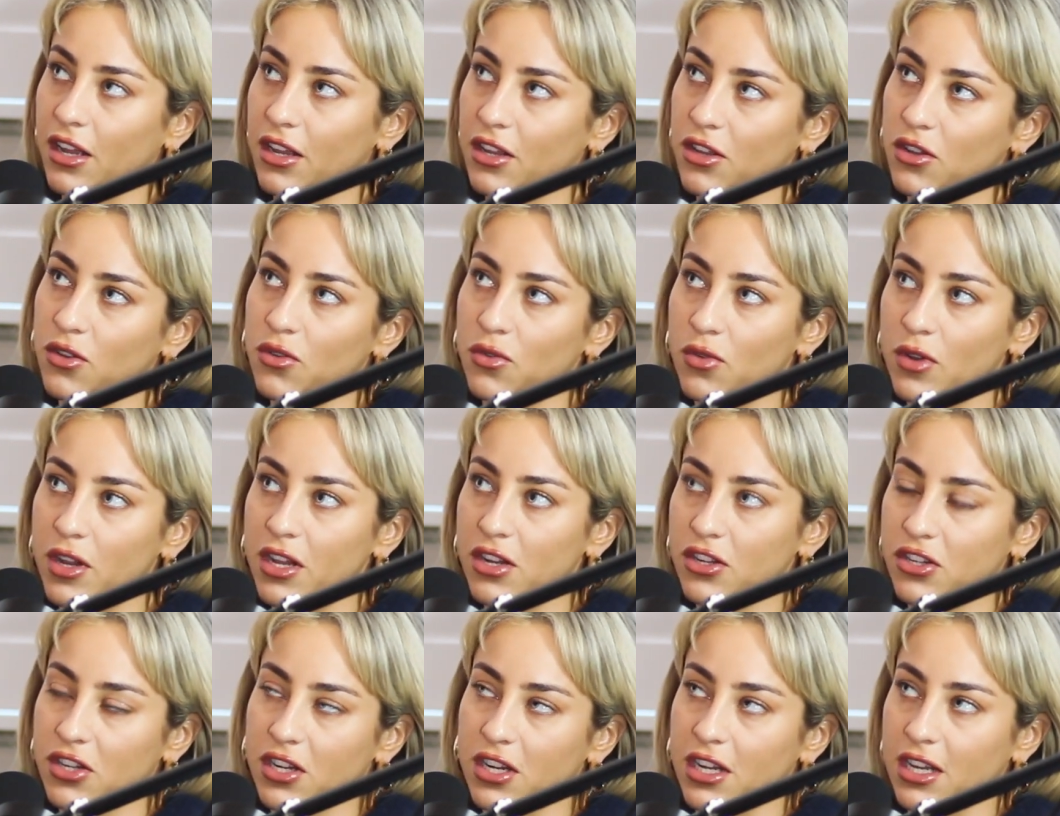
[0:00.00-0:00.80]
you
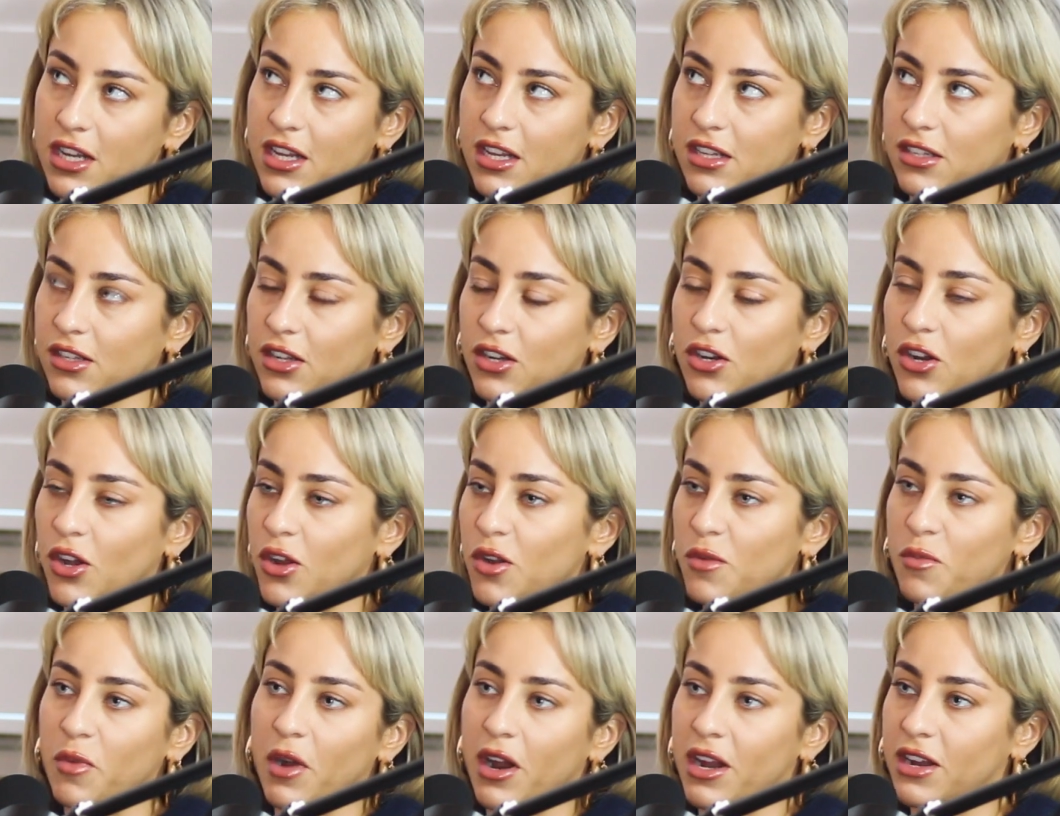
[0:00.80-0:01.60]
literally, it's a
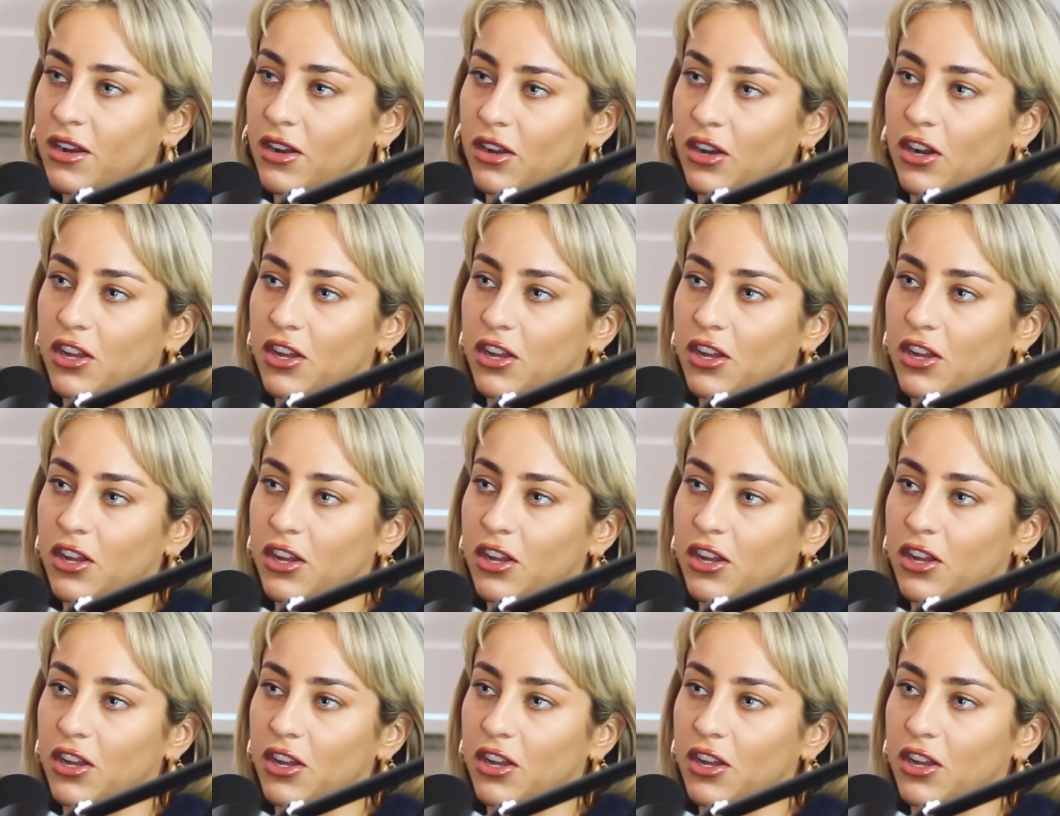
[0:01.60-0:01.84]
no-brainer.